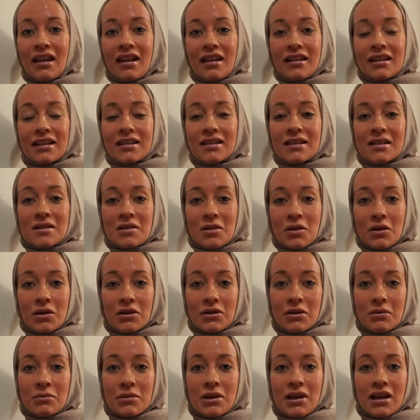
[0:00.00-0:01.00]
this is going
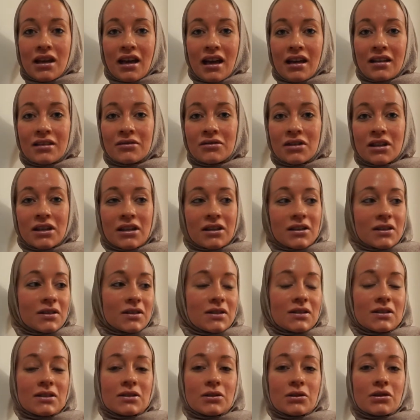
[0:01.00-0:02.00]
to be kind of a
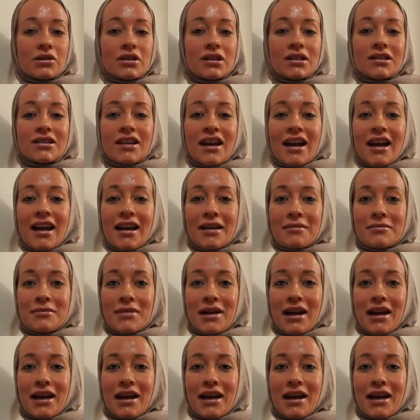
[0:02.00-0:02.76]
story time,